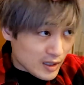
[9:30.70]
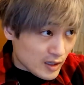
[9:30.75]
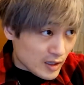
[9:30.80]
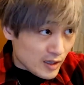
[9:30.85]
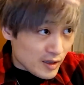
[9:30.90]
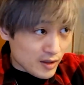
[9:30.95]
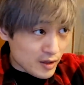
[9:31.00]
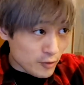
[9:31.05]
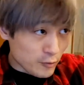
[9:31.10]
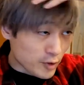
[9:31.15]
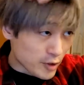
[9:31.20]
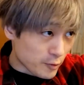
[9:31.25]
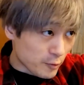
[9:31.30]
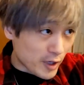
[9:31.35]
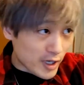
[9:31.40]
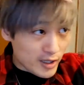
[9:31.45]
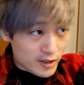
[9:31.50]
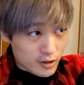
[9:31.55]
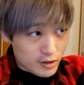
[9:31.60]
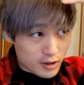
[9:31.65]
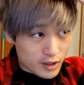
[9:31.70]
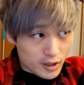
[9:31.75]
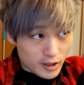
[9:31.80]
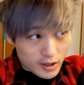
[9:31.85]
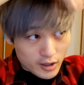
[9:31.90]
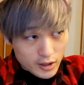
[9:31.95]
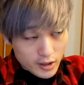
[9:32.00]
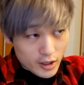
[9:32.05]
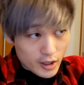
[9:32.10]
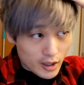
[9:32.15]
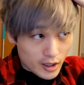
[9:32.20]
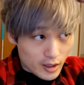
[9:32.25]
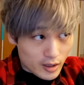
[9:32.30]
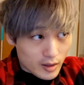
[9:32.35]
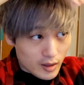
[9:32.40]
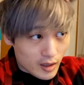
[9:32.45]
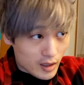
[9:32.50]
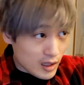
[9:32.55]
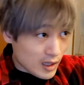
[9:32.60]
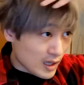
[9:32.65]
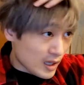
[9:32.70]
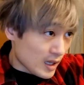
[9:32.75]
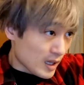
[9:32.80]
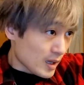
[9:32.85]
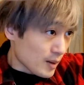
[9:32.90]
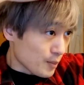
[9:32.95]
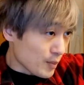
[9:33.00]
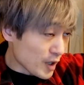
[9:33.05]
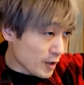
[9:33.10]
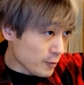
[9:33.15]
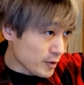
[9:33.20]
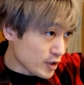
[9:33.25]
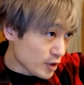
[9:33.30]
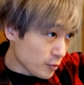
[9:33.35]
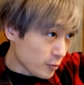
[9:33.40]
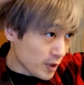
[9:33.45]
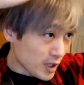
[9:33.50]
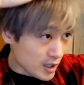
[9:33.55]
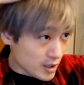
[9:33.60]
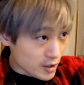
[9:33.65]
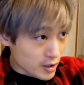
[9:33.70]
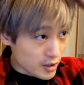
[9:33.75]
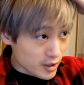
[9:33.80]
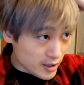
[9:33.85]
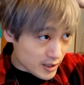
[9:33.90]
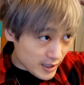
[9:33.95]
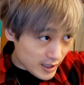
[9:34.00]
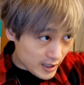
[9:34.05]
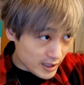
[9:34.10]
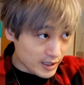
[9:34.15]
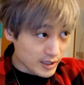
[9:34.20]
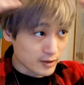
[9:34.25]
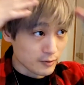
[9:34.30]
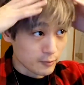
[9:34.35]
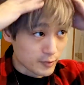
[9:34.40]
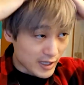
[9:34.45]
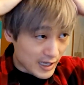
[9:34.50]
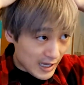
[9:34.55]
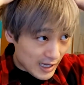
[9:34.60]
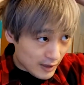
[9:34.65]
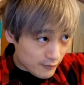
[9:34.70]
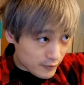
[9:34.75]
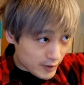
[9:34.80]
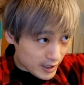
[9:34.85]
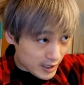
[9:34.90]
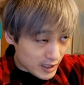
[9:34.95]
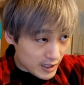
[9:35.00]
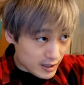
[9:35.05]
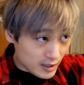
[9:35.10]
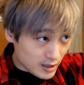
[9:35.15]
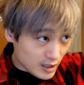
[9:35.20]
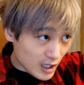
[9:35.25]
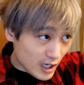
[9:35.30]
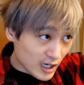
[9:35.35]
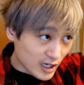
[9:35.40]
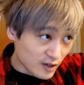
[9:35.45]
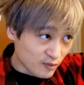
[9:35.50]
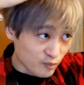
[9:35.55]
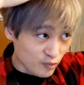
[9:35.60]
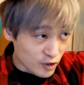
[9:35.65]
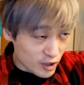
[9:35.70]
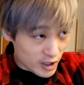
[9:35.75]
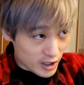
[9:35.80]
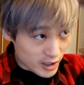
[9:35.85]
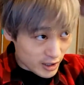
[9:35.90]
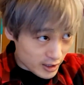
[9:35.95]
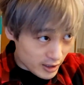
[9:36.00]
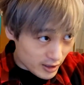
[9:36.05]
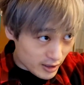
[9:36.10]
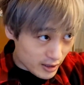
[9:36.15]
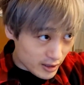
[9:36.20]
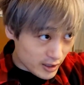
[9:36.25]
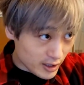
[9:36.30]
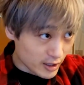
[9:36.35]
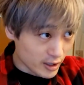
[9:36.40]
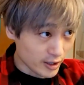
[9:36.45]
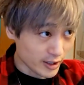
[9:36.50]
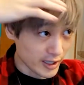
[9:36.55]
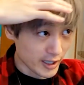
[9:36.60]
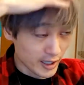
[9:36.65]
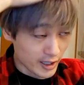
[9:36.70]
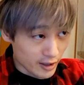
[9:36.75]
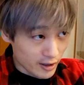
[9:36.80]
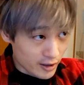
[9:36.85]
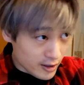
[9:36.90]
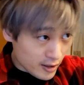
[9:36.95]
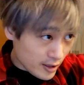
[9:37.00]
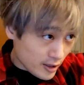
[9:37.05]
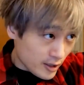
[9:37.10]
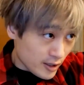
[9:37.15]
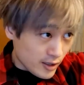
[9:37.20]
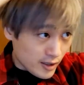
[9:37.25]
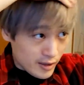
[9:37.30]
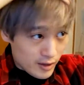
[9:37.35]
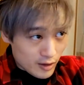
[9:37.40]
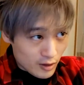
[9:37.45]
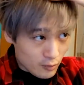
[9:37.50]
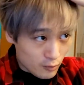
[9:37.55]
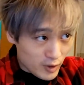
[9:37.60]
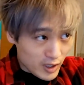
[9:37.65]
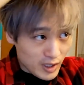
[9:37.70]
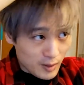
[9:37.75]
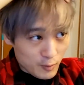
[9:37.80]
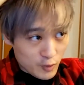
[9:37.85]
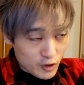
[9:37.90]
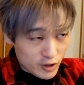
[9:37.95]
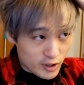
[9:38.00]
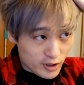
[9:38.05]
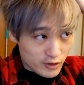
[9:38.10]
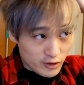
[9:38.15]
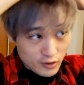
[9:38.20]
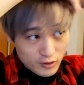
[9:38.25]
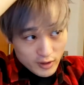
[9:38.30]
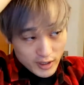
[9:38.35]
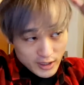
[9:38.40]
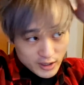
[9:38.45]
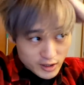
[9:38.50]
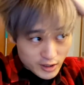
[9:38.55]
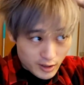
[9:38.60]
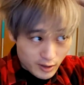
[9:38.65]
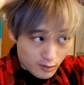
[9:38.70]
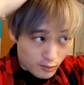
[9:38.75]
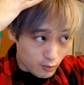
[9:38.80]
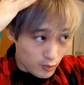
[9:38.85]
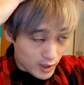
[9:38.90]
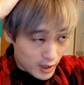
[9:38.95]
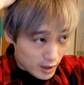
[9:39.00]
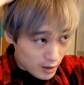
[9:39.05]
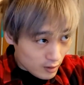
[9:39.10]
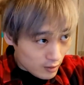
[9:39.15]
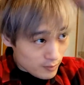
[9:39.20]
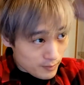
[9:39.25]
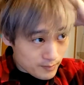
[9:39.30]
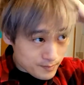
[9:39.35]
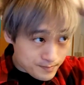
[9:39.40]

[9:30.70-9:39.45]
So we want it to look good, but we don't want to look like we have like a lot of product in our hair. So what I'm going to do actually as well